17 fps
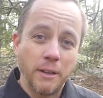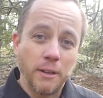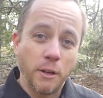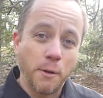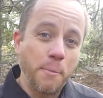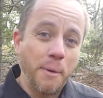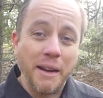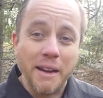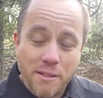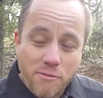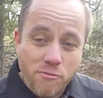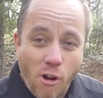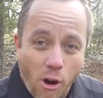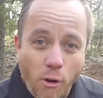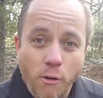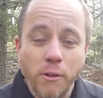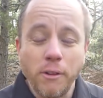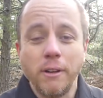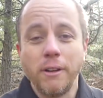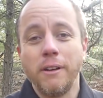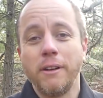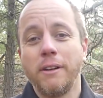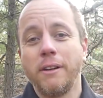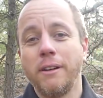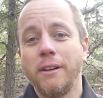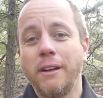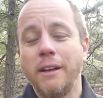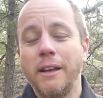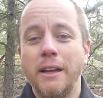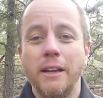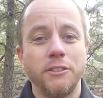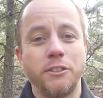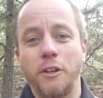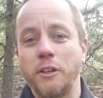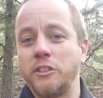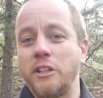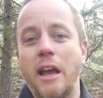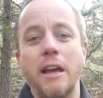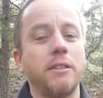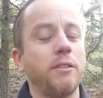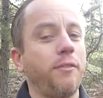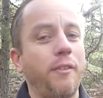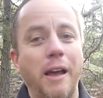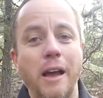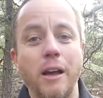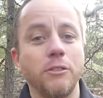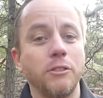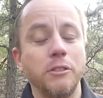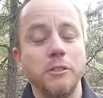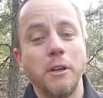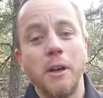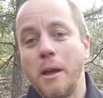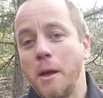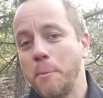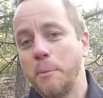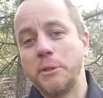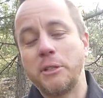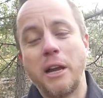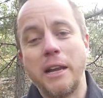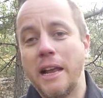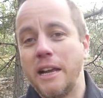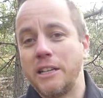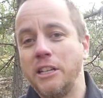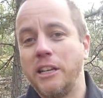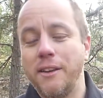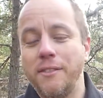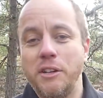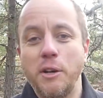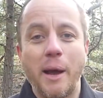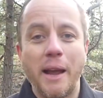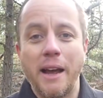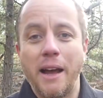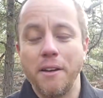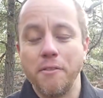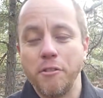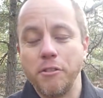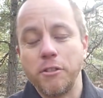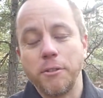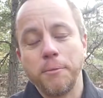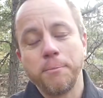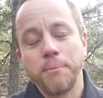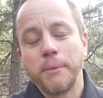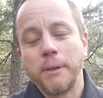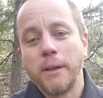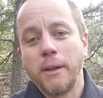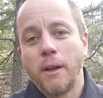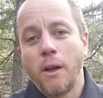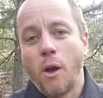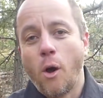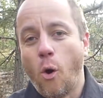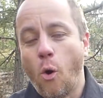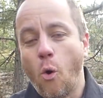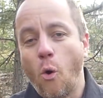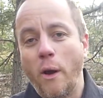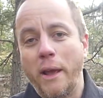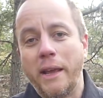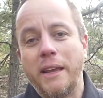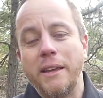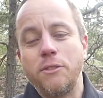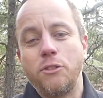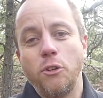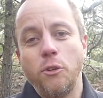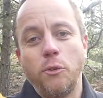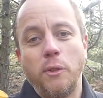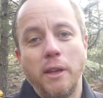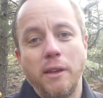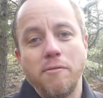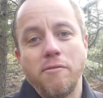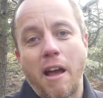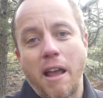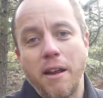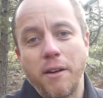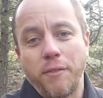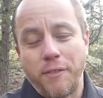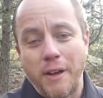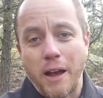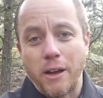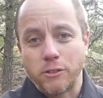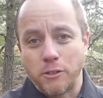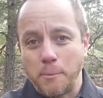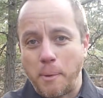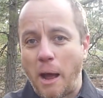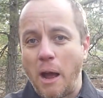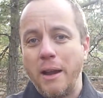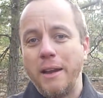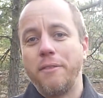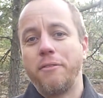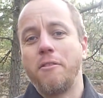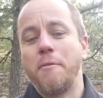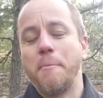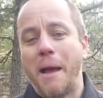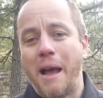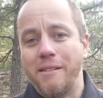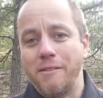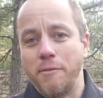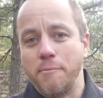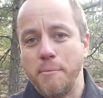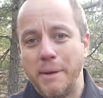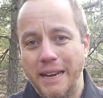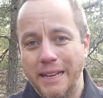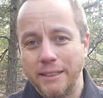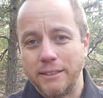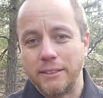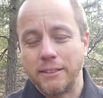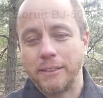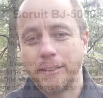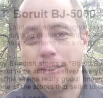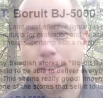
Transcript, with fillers: completely wrong, so they say it's 1,000 but it's only actually giving you 800, or it gives you the rated 1,000 but only for a matter of minutes.